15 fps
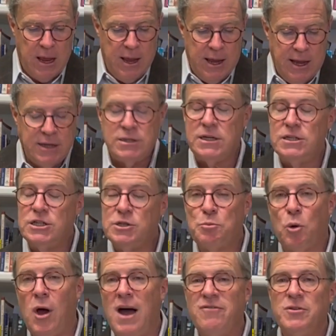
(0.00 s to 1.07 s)
It says it's
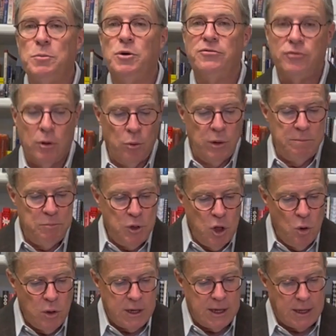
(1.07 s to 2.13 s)
profitable for
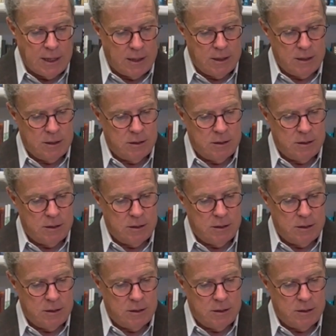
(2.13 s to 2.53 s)
rebuking.